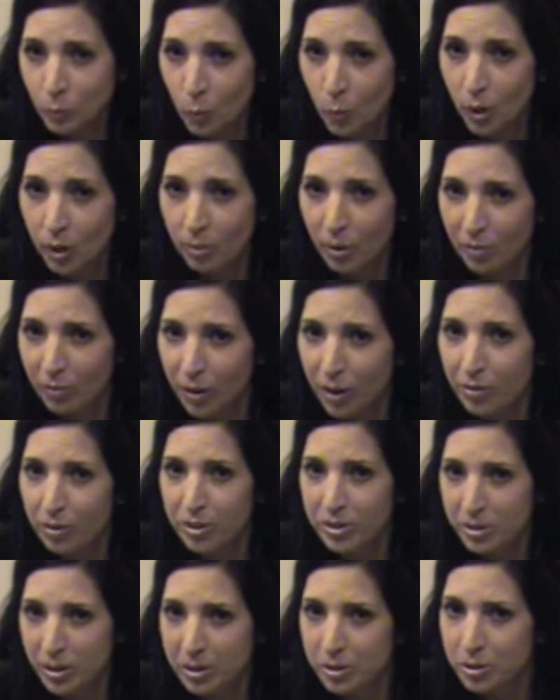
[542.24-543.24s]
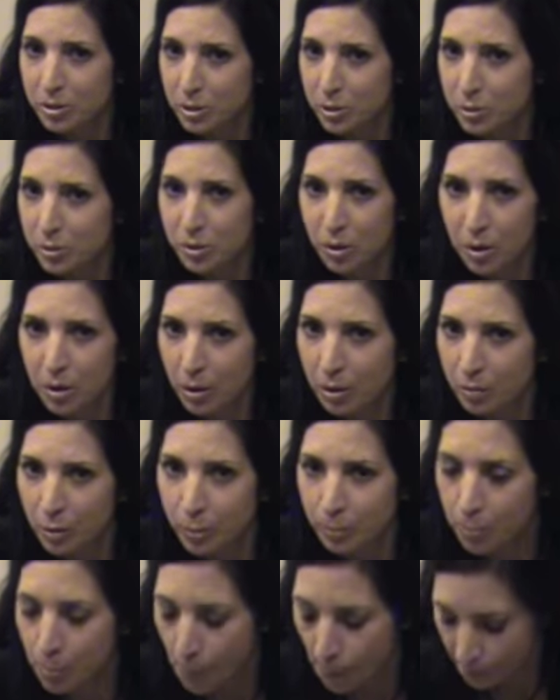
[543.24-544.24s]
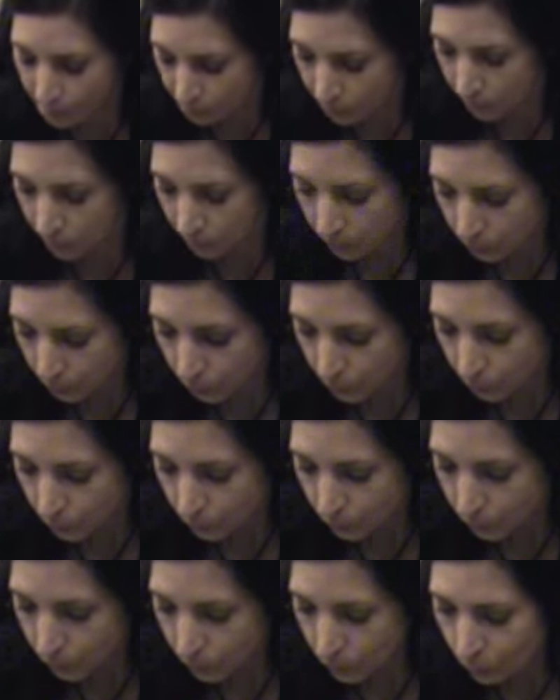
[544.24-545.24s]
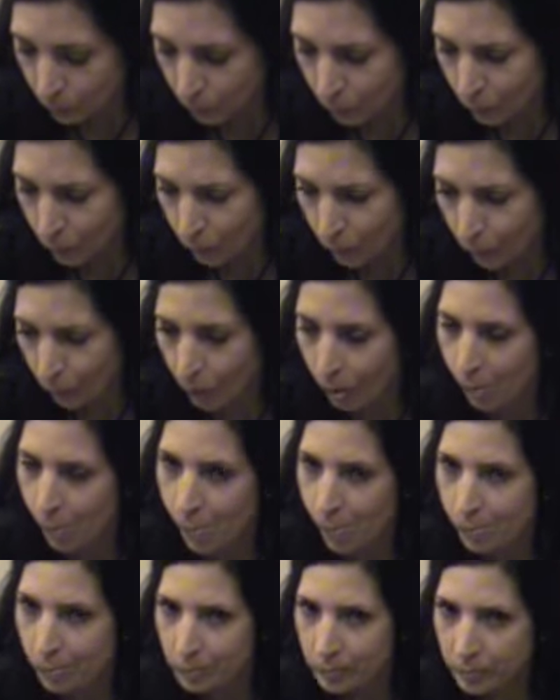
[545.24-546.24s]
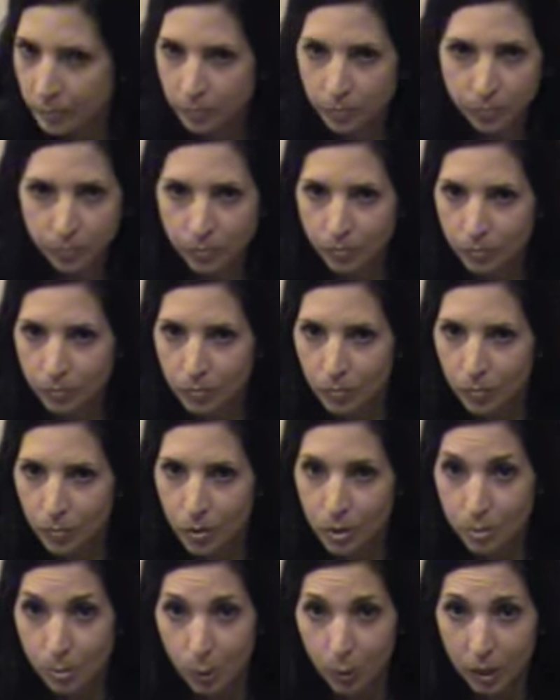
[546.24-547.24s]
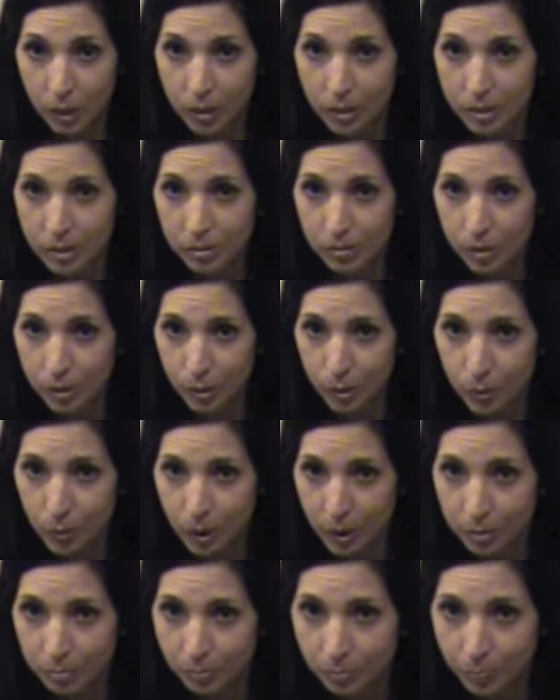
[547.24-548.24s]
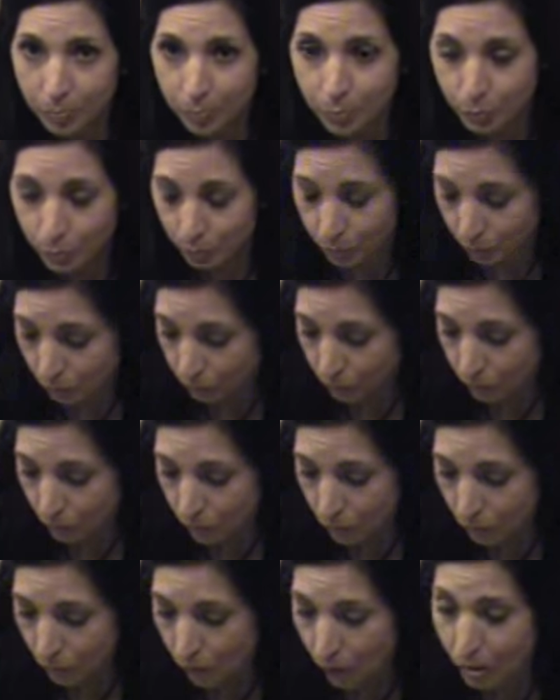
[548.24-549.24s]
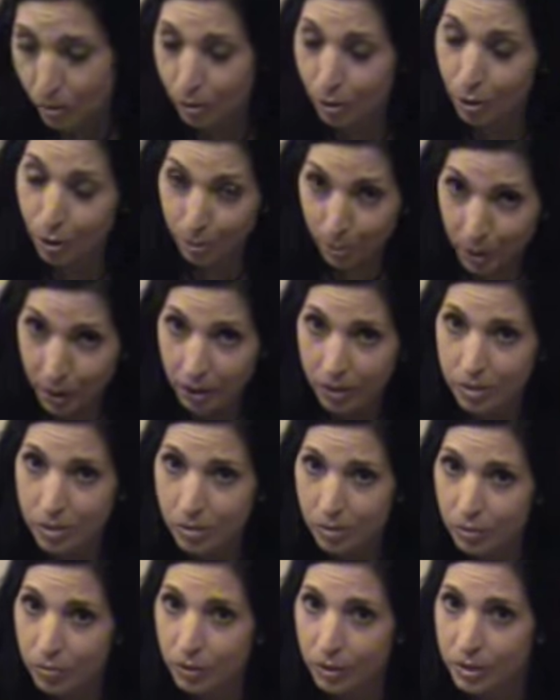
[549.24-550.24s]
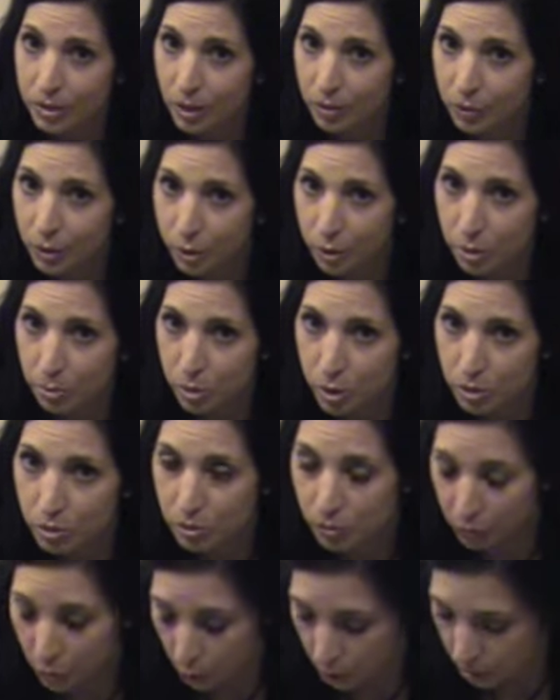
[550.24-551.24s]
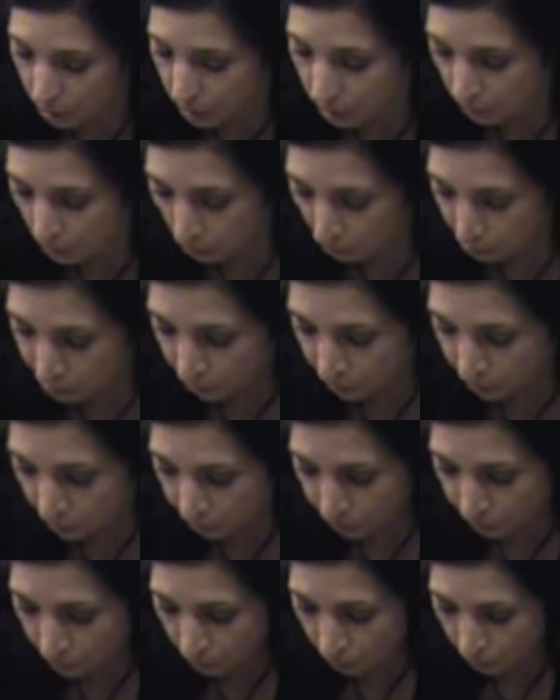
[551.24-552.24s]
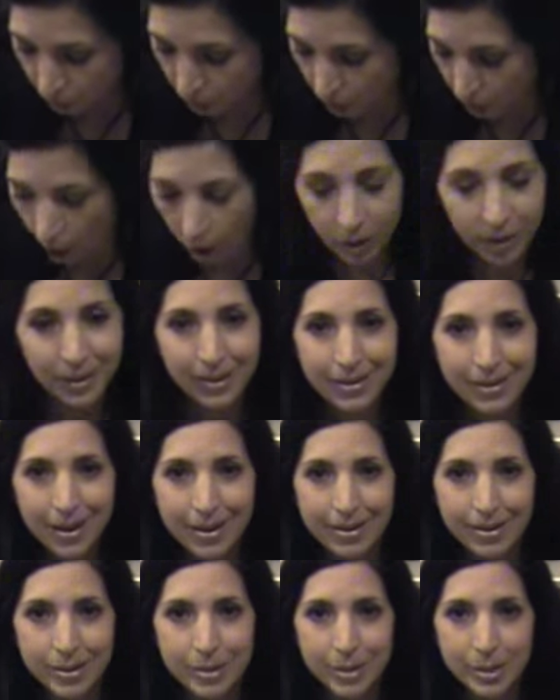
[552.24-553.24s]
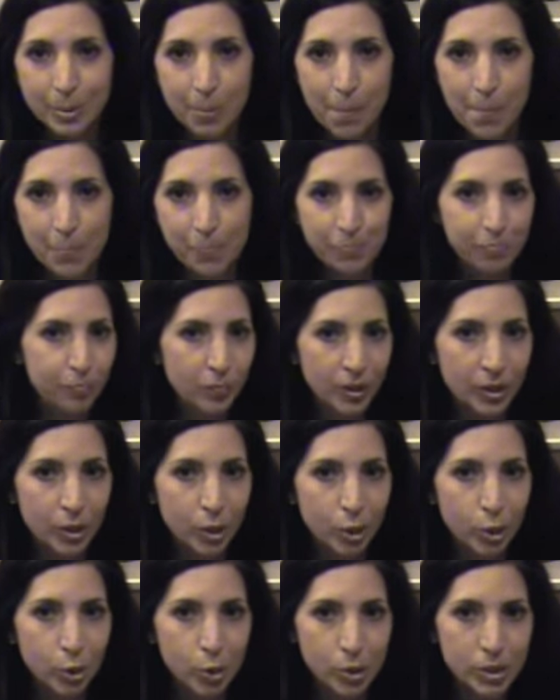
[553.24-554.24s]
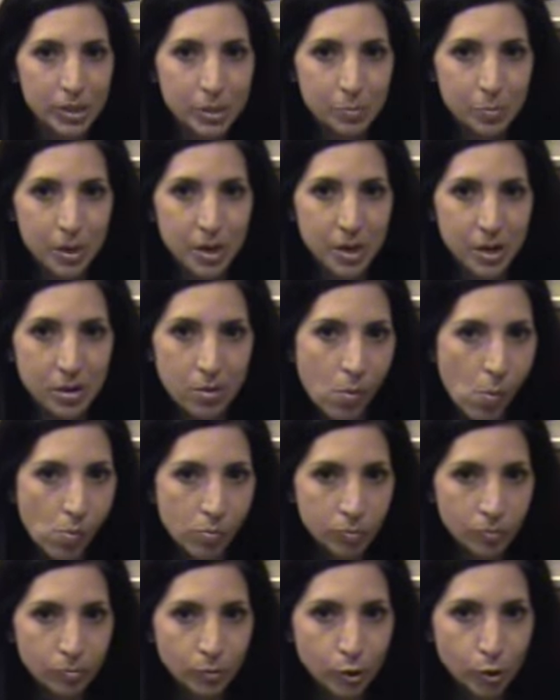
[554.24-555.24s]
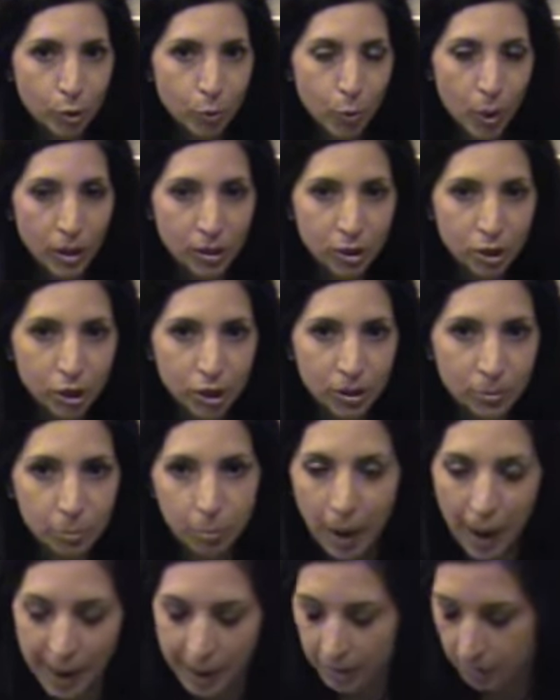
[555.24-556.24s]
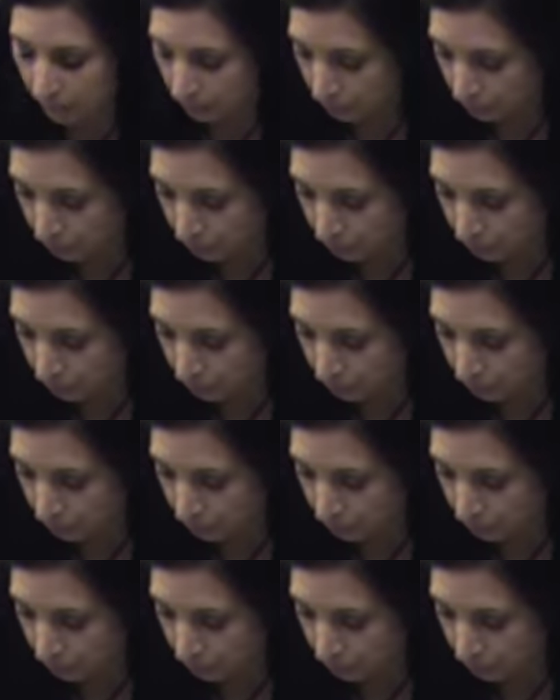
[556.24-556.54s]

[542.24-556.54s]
One of my favorite side dishes ever. The smokiness of the Gouda, the creaminess of the Philadelphia cream cheese, of course, all encased in a crispy, crunchy bite.